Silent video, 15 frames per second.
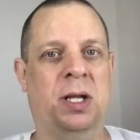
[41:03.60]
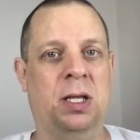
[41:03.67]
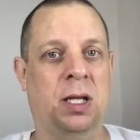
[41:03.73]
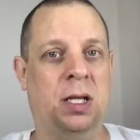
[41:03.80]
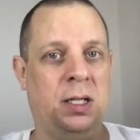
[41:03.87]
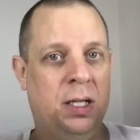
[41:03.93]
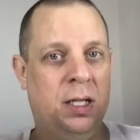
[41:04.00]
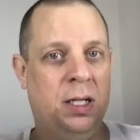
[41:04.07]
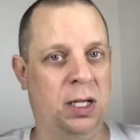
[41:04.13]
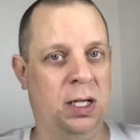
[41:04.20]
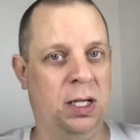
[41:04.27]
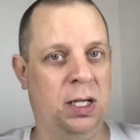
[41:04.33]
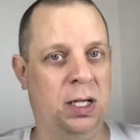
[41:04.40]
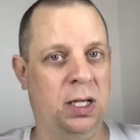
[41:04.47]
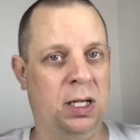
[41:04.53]
and the dust
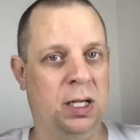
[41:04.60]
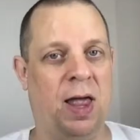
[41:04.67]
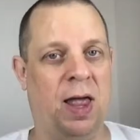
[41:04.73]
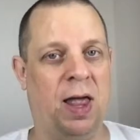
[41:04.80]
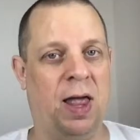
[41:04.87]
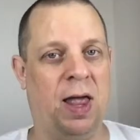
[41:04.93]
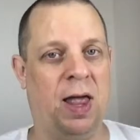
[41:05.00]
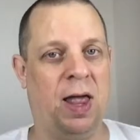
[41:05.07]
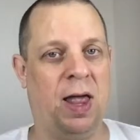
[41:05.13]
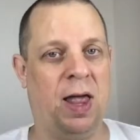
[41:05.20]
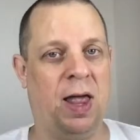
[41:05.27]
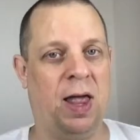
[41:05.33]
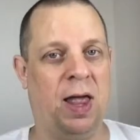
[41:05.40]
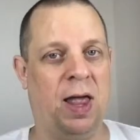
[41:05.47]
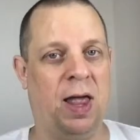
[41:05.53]
starts flying
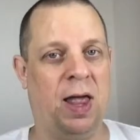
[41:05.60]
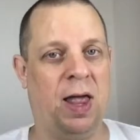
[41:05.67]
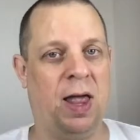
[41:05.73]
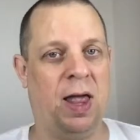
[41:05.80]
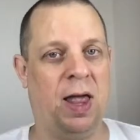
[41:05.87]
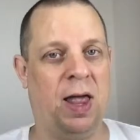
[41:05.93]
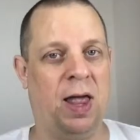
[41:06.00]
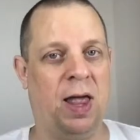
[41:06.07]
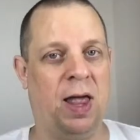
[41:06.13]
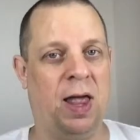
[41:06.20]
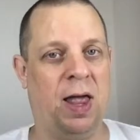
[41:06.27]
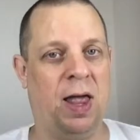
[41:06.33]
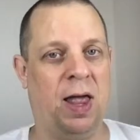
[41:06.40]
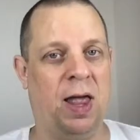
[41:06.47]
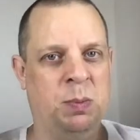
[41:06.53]
around, and now you got
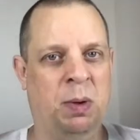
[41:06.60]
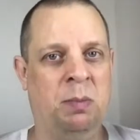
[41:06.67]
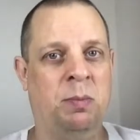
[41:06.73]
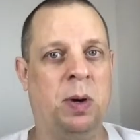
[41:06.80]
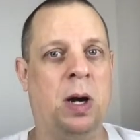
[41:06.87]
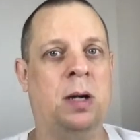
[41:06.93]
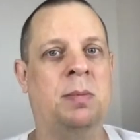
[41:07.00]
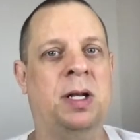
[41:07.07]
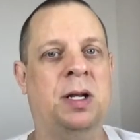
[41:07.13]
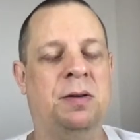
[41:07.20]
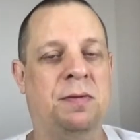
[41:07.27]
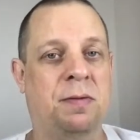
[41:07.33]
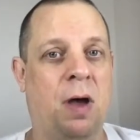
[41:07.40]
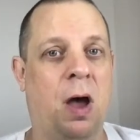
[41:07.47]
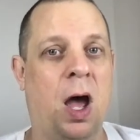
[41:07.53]
all this bombardment of
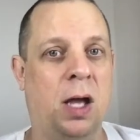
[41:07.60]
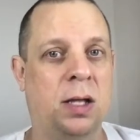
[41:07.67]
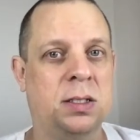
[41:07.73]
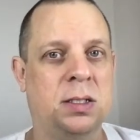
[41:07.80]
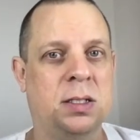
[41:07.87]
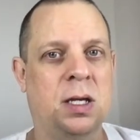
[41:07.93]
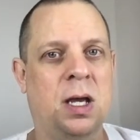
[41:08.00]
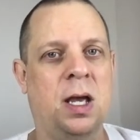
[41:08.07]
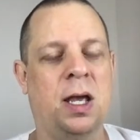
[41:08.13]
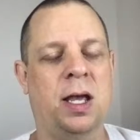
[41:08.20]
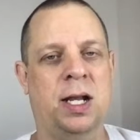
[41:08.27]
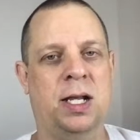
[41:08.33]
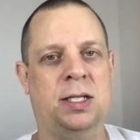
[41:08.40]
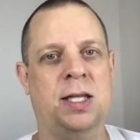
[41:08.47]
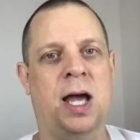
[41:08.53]
thoughts.
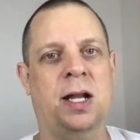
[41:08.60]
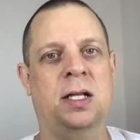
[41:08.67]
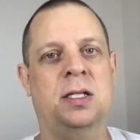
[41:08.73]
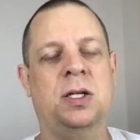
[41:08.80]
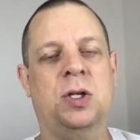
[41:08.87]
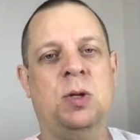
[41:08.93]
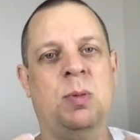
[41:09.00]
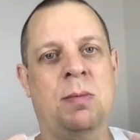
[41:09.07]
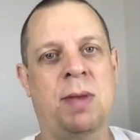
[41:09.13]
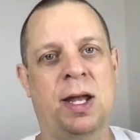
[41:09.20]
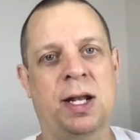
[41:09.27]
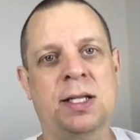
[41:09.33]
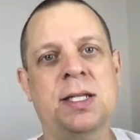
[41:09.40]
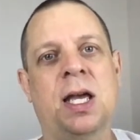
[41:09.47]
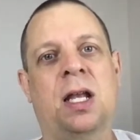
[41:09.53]
And it's not until you've been
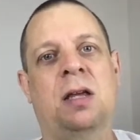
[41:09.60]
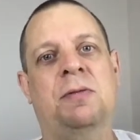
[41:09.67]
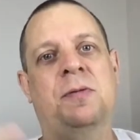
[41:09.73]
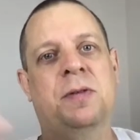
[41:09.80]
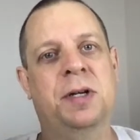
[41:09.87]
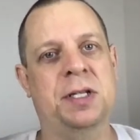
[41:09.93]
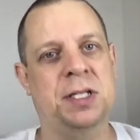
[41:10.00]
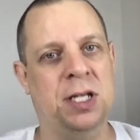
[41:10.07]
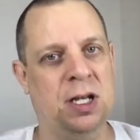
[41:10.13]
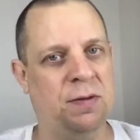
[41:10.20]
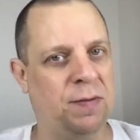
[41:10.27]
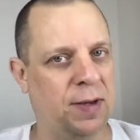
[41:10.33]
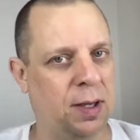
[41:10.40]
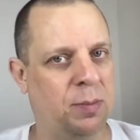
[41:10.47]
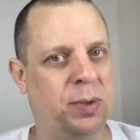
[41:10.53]
meditating for a
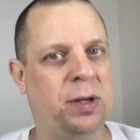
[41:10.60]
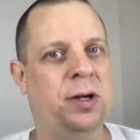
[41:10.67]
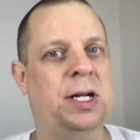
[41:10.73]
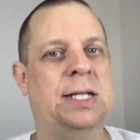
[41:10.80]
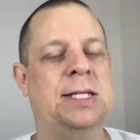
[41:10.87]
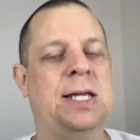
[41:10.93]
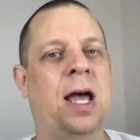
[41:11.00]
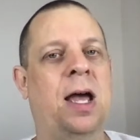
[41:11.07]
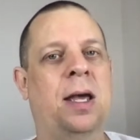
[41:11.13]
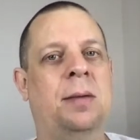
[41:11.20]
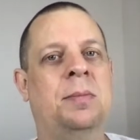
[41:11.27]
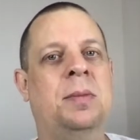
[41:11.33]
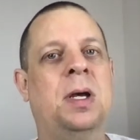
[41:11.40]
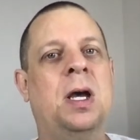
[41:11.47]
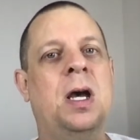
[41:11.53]
significant period of
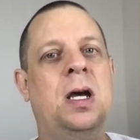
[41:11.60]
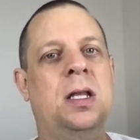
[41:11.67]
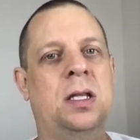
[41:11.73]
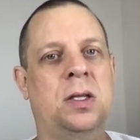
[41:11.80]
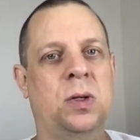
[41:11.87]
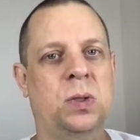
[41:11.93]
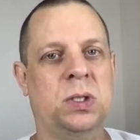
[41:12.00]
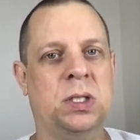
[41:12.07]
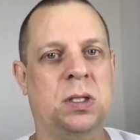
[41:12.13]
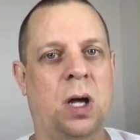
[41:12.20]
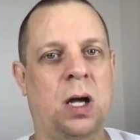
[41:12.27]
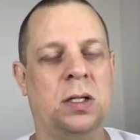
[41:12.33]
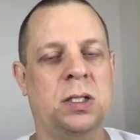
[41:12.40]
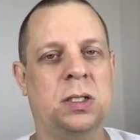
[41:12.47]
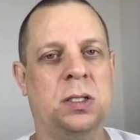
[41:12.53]
time that those
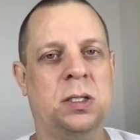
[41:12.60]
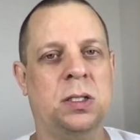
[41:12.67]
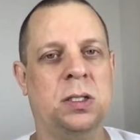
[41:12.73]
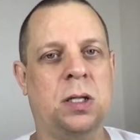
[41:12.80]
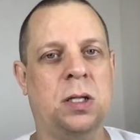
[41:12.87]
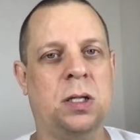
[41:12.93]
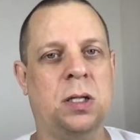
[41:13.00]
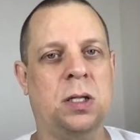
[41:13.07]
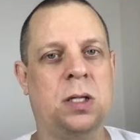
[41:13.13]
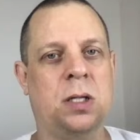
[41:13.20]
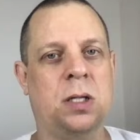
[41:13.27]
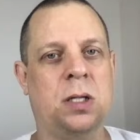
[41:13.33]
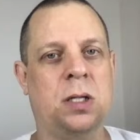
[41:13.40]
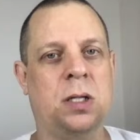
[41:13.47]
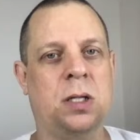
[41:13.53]
thoughts start to
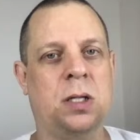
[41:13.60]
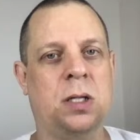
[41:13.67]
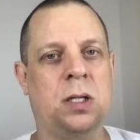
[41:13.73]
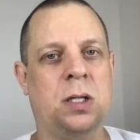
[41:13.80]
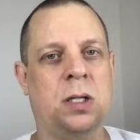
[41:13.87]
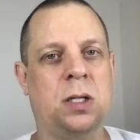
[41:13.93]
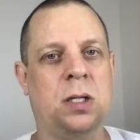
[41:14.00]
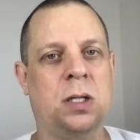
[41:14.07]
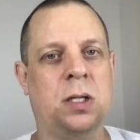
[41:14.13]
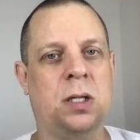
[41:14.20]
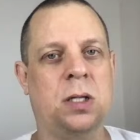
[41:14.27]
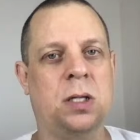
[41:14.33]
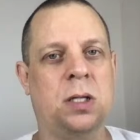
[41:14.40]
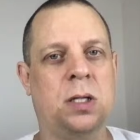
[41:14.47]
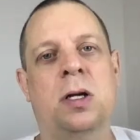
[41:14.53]
diminish. And the
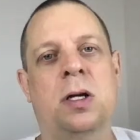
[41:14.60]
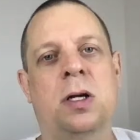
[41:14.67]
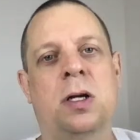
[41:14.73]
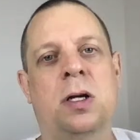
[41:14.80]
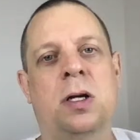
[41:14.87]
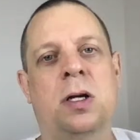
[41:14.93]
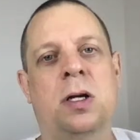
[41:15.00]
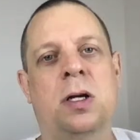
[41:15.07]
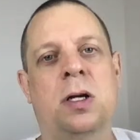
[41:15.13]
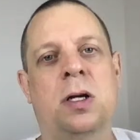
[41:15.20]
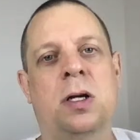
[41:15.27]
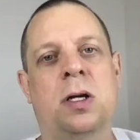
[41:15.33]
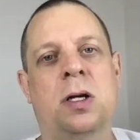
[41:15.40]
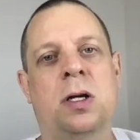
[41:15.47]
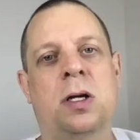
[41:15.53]
Buddha calls it
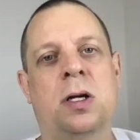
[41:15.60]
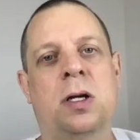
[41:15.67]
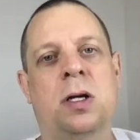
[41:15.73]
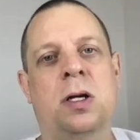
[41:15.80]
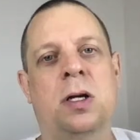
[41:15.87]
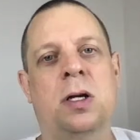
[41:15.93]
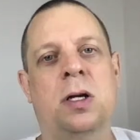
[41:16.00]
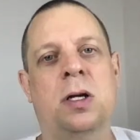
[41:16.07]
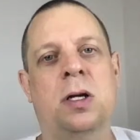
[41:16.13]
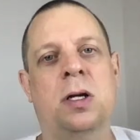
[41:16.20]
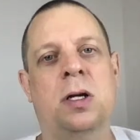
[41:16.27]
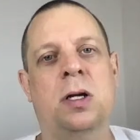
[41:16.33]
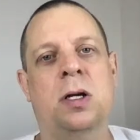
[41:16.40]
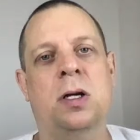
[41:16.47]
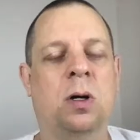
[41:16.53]
stilling the mind,
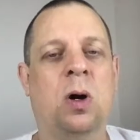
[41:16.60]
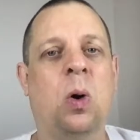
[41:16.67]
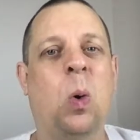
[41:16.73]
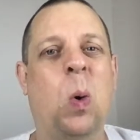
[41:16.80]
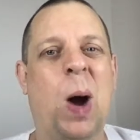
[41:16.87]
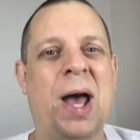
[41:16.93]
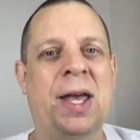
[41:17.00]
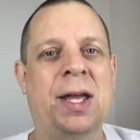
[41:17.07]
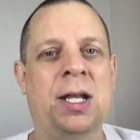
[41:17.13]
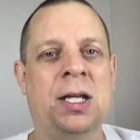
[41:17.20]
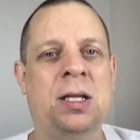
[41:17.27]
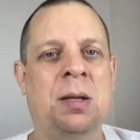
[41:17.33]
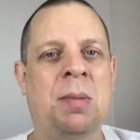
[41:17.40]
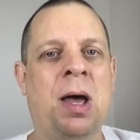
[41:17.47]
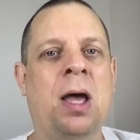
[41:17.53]
or quieting
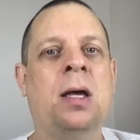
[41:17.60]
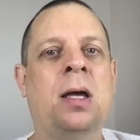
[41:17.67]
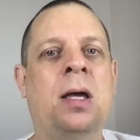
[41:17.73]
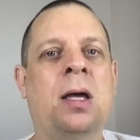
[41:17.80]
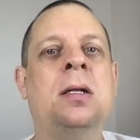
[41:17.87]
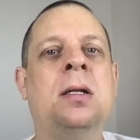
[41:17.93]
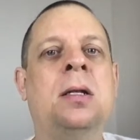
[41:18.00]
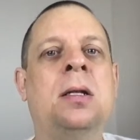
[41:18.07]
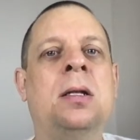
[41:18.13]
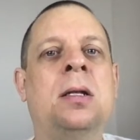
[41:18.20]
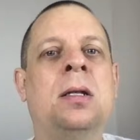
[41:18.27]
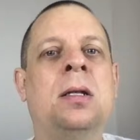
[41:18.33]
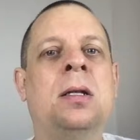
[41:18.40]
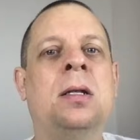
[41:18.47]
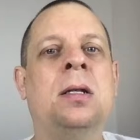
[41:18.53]
the mind. This is what
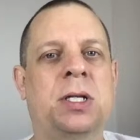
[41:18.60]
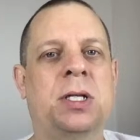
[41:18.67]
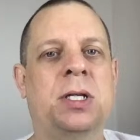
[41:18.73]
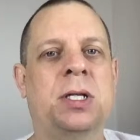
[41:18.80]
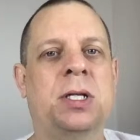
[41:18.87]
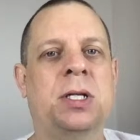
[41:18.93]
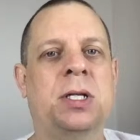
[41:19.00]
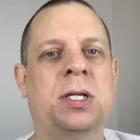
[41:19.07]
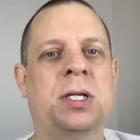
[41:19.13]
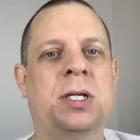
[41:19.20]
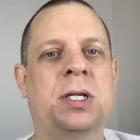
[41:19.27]
the Buddha says,